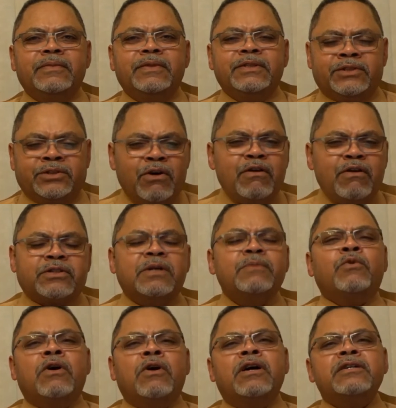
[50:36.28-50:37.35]
Joseph
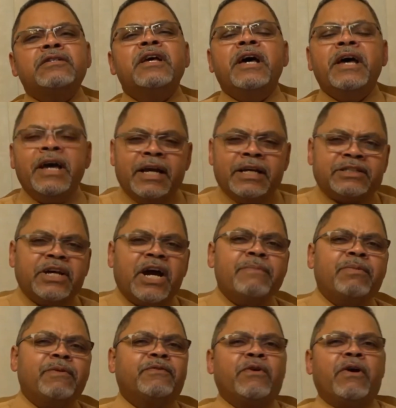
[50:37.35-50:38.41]
was a
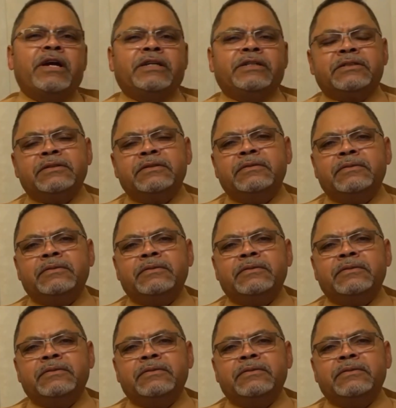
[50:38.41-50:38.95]
type of Christ.